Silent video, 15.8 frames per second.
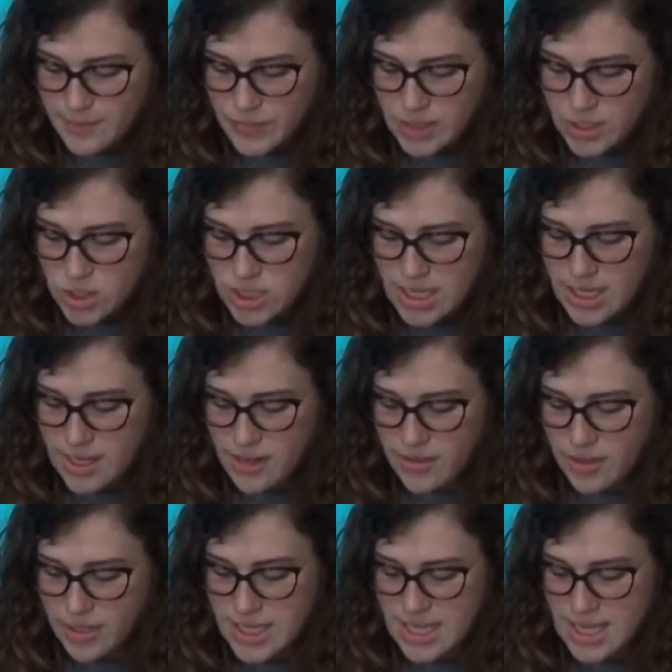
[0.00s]
She hit
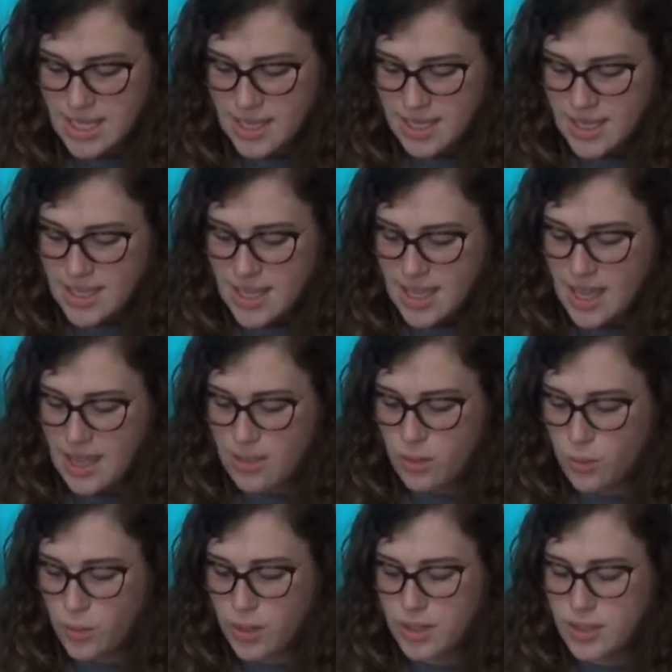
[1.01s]
another key, and the
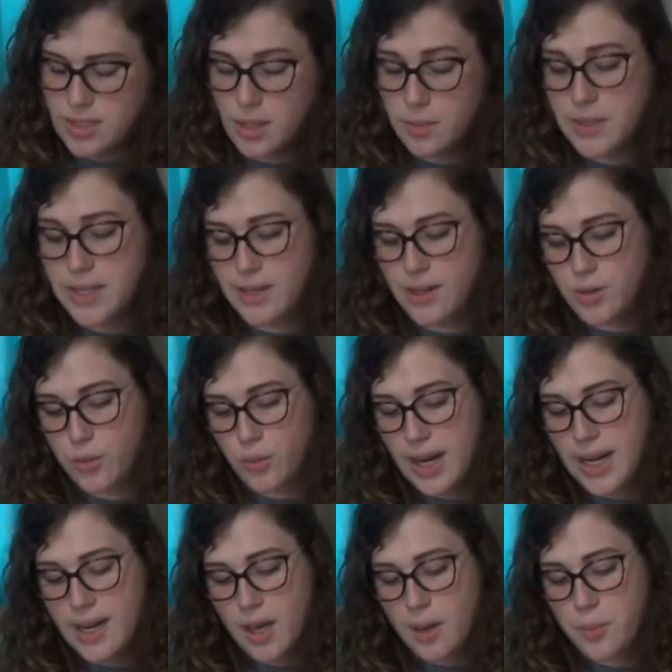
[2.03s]
words appeared
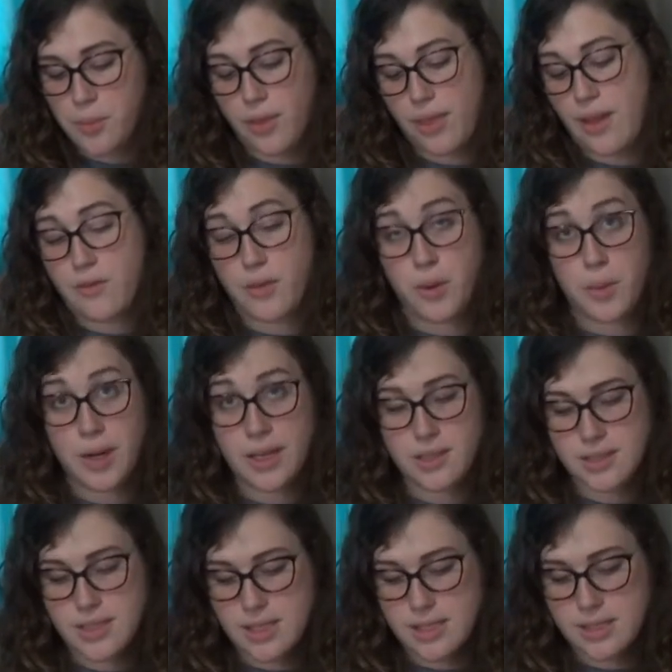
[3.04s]
right up with everyone
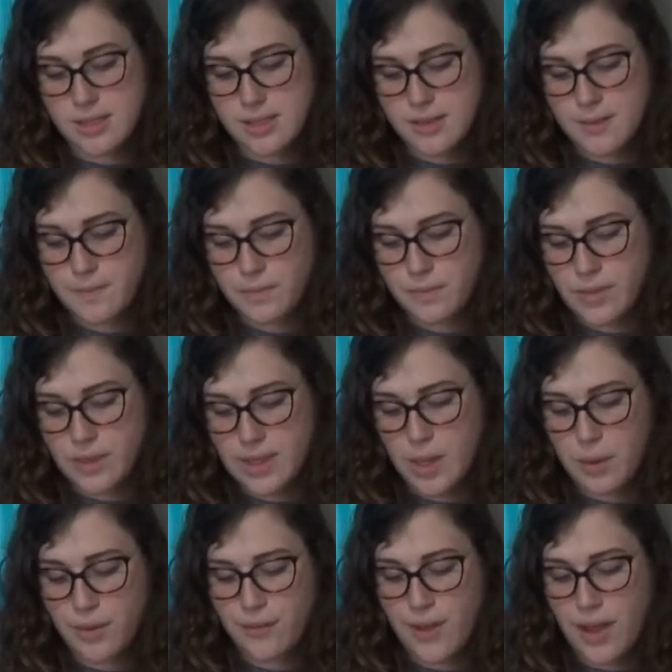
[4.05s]
else's. They
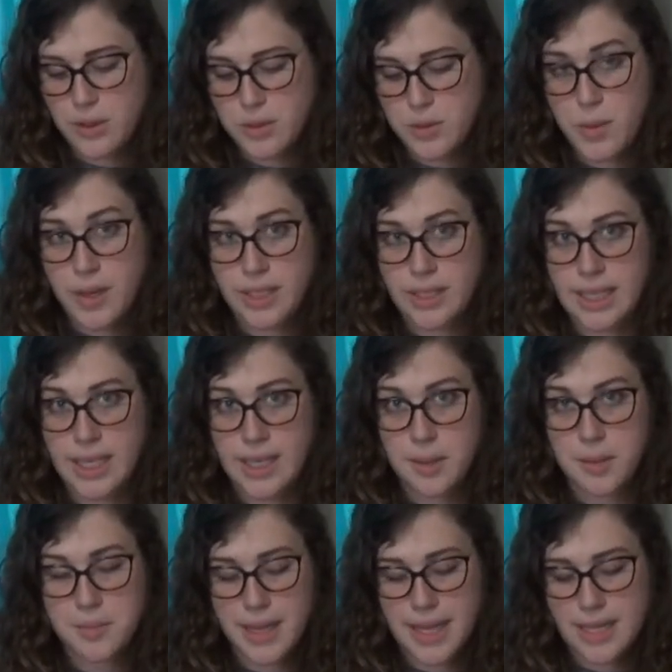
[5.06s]
were followed quickly
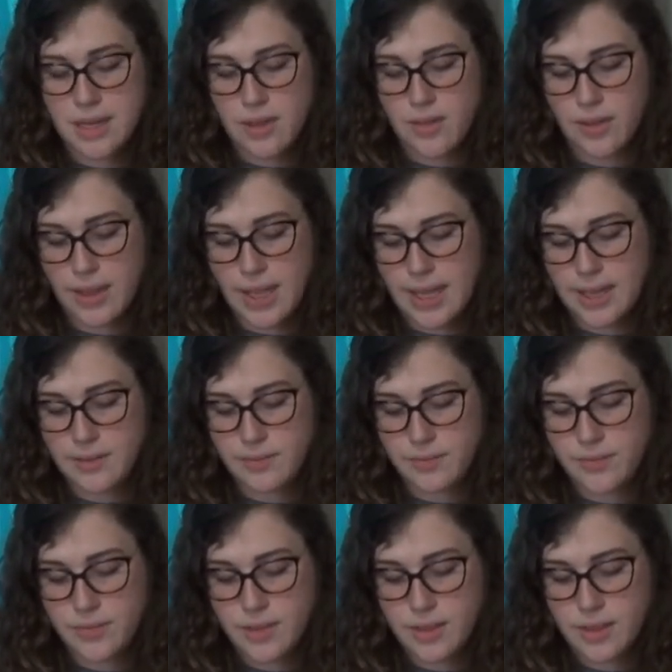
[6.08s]
by another line.
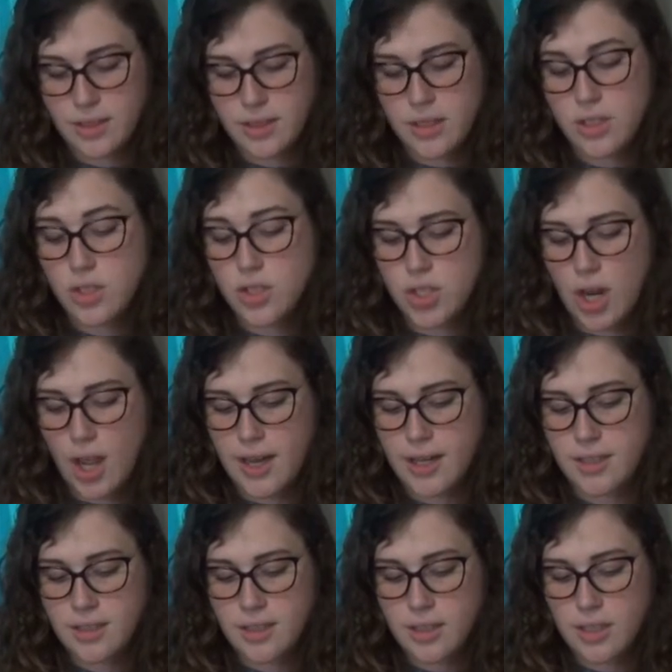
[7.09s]
Sean,
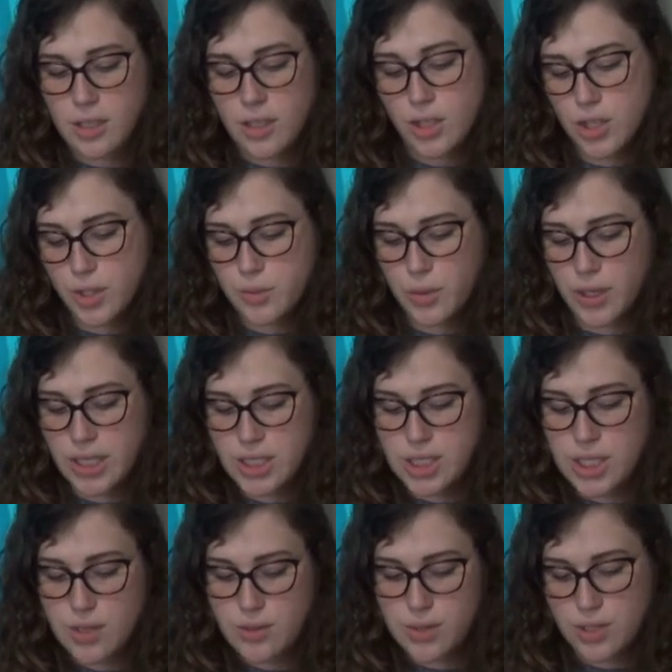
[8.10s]
good morning
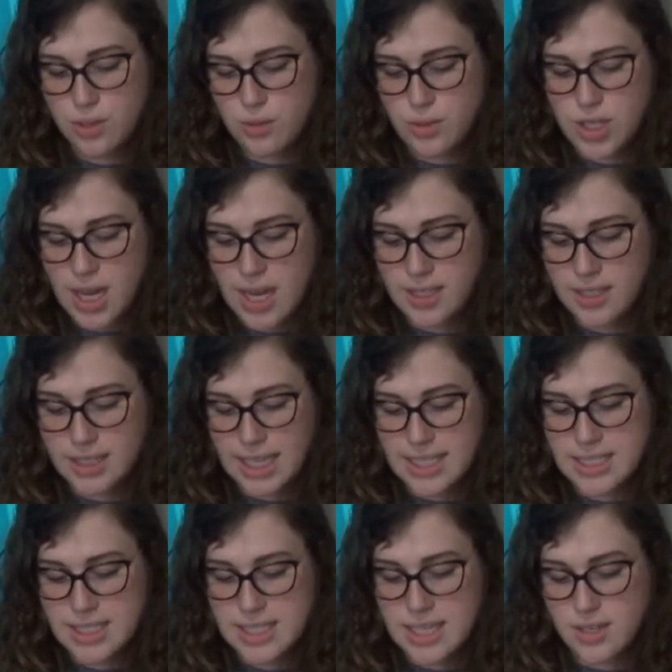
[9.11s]
to you too, Jen. Glad
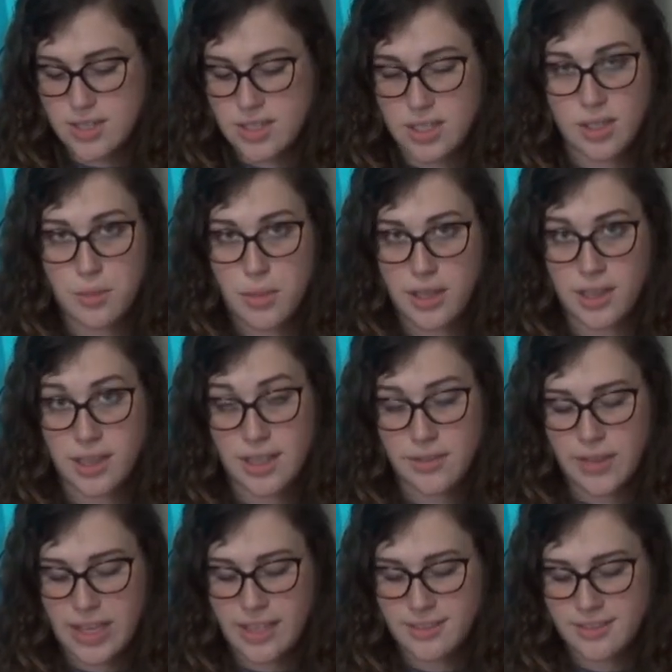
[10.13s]
to see you're still among the
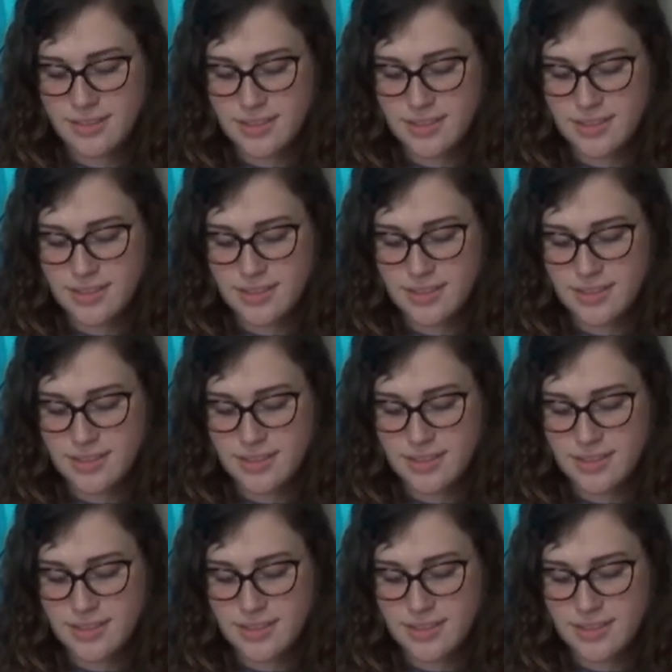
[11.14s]
living.